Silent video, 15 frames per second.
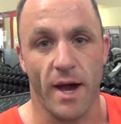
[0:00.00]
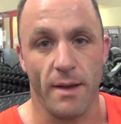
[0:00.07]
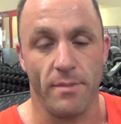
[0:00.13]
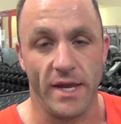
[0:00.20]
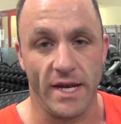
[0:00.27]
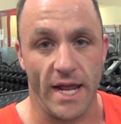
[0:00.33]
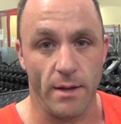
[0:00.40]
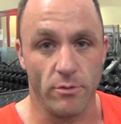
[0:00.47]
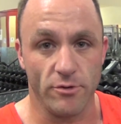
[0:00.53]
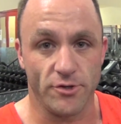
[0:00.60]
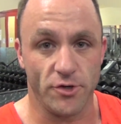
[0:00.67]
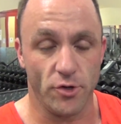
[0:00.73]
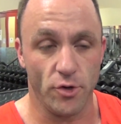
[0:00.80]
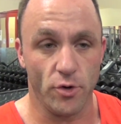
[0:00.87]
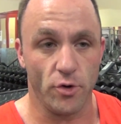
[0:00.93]
by being able
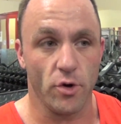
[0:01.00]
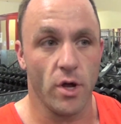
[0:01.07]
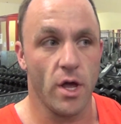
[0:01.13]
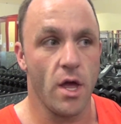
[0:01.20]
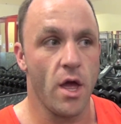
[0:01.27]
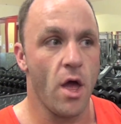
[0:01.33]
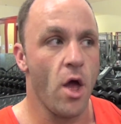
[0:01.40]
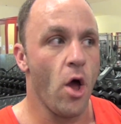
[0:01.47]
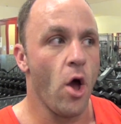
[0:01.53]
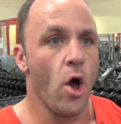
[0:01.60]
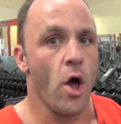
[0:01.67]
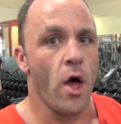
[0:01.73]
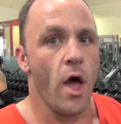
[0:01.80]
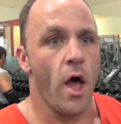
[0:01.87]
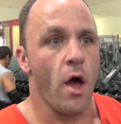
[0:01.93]
to
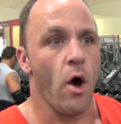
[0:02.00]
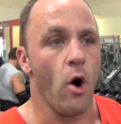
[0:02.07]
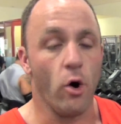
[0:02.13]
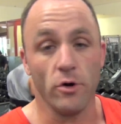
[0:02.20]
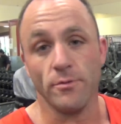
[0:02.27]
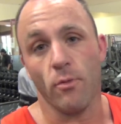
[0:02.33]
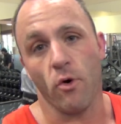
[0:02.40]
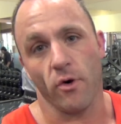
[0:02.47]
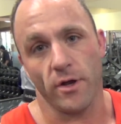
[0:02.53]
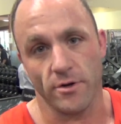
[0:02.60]
hold more